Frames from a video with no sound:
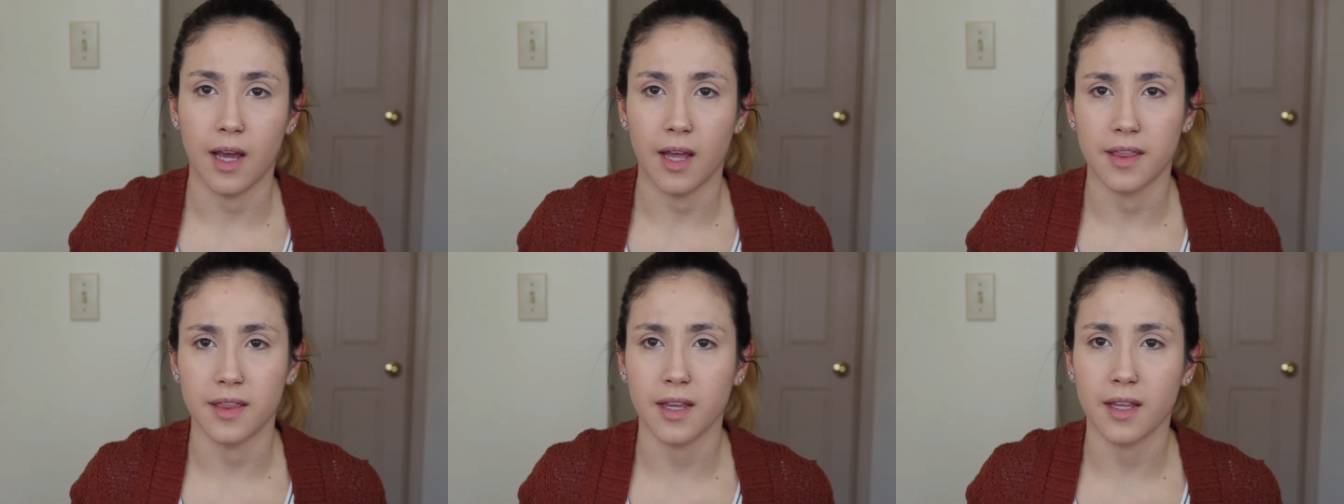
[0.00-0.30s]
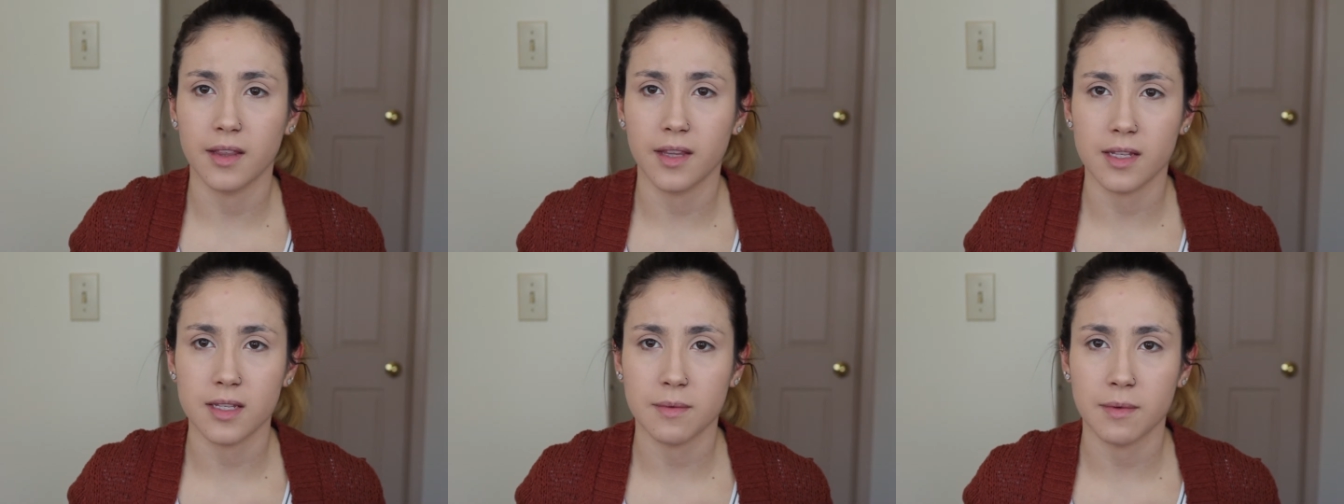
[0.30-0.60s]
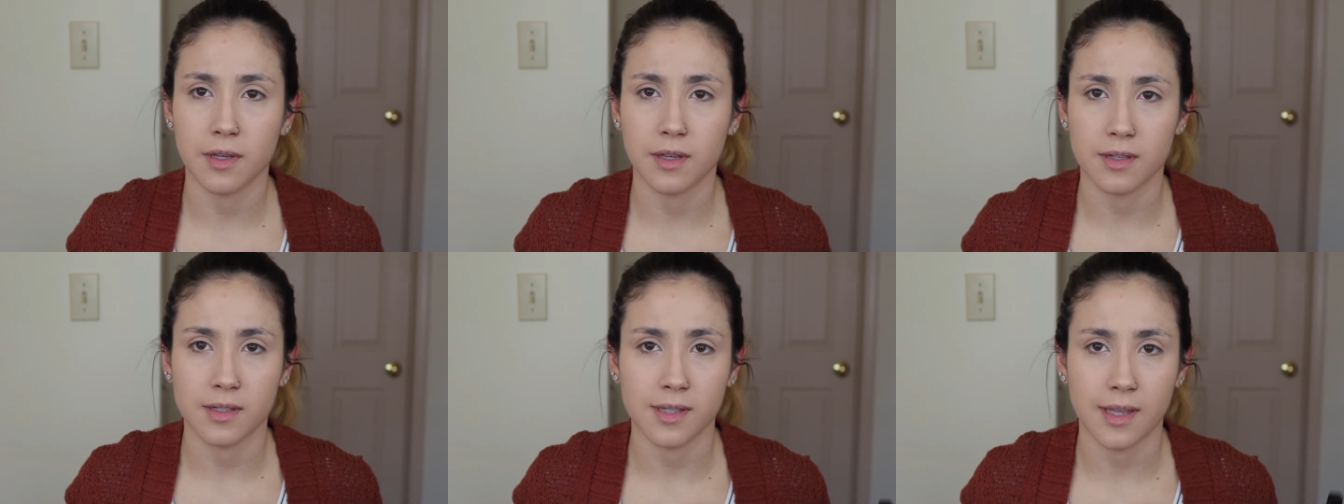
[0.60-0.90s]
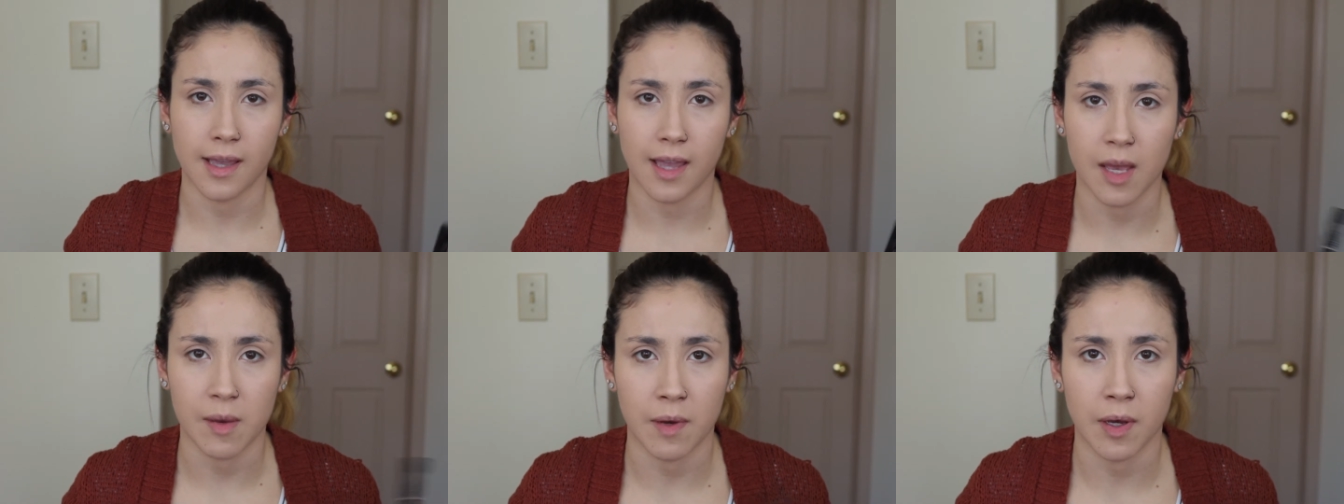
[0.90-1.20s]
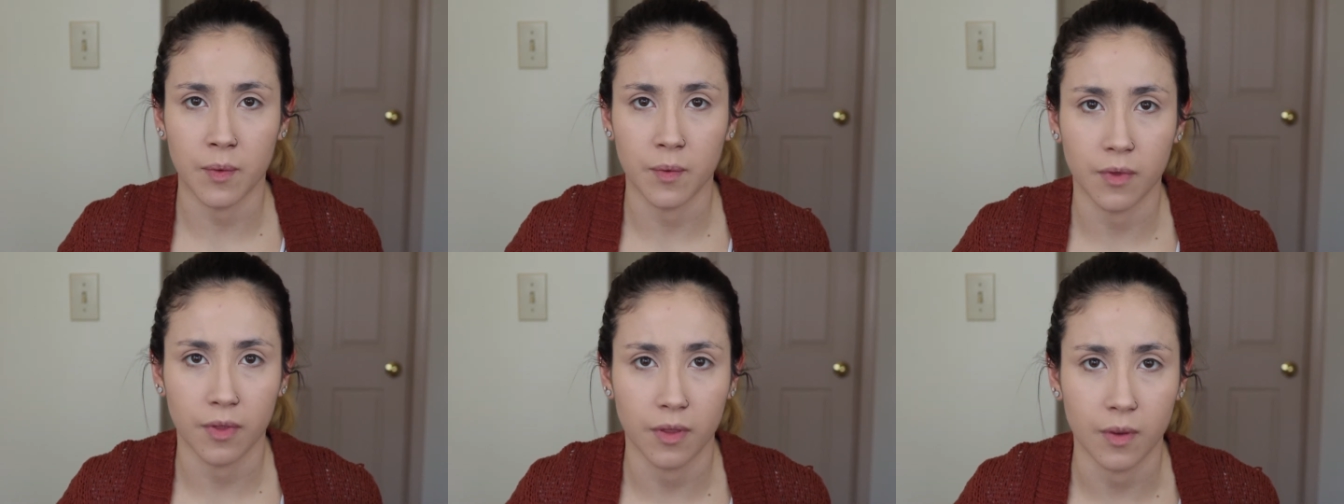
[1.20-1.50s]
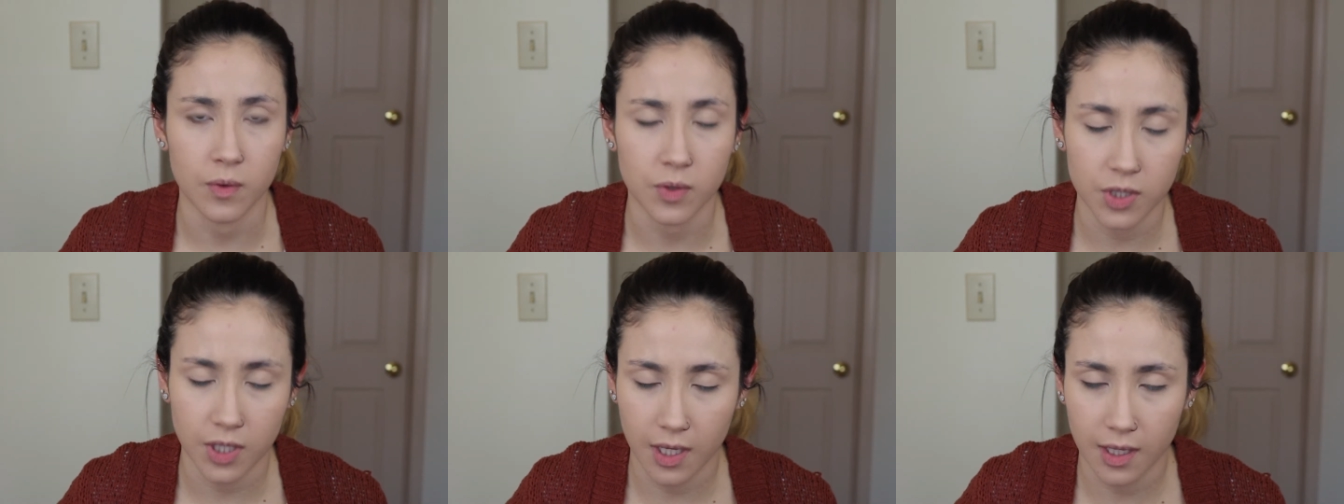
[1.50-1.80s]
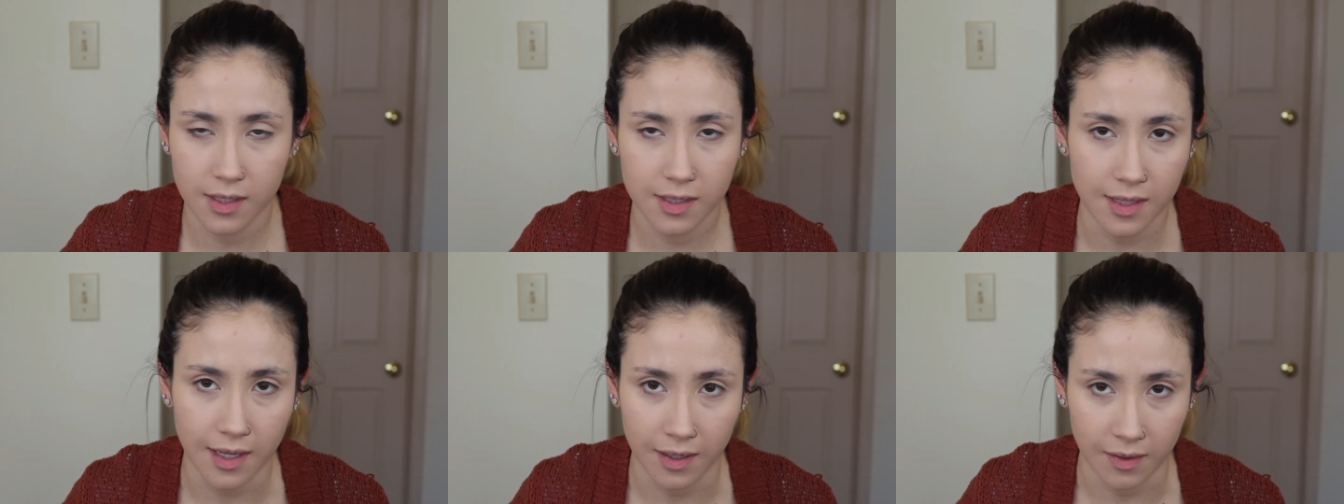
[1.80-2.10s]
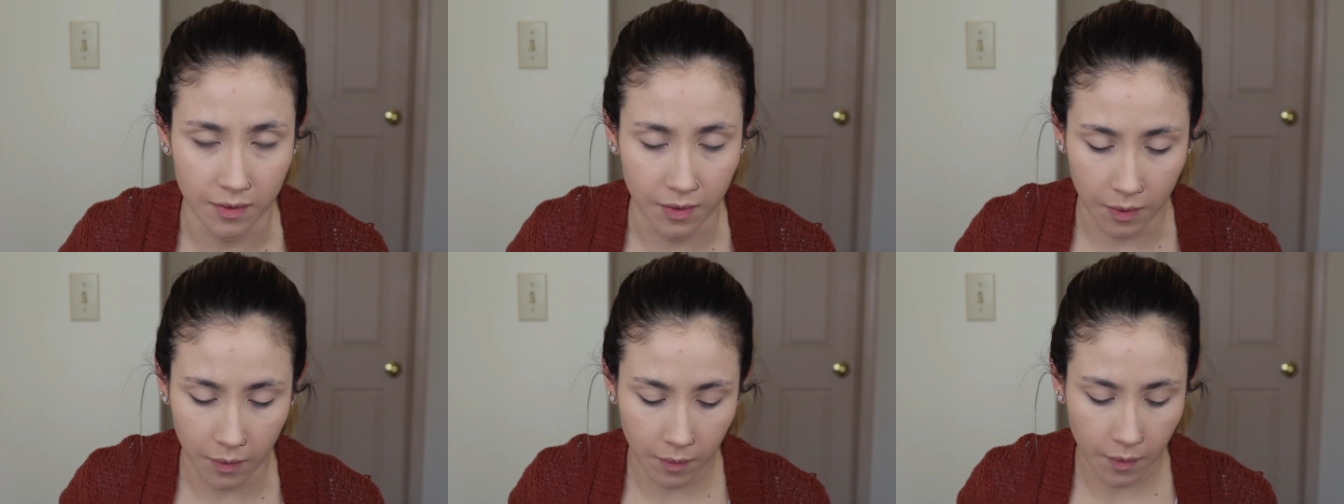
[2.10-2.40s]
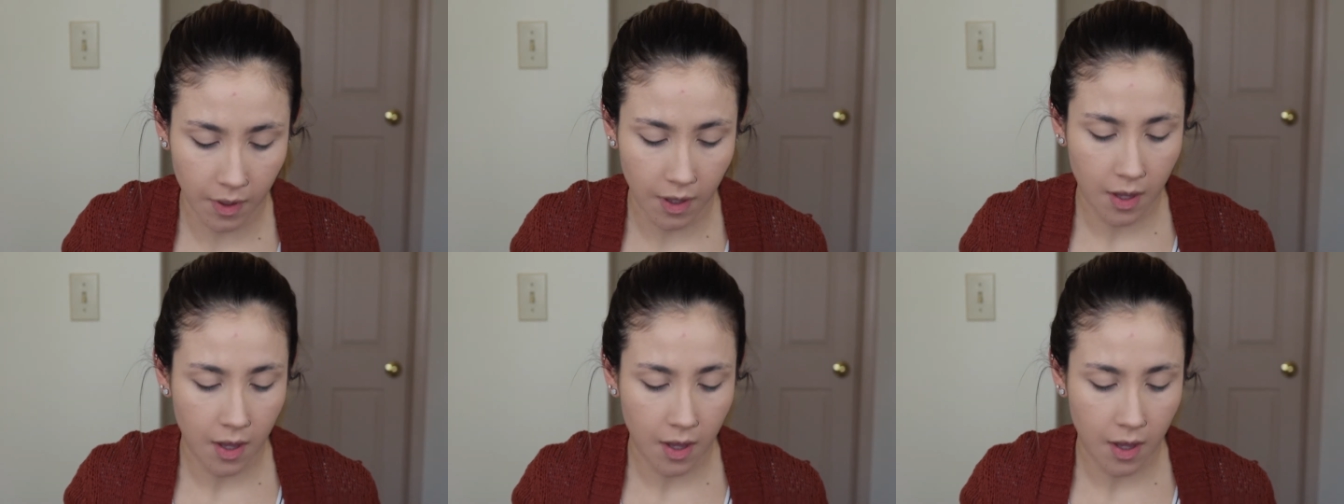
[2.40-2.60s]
I think that's because they came out with new shades. I don't know.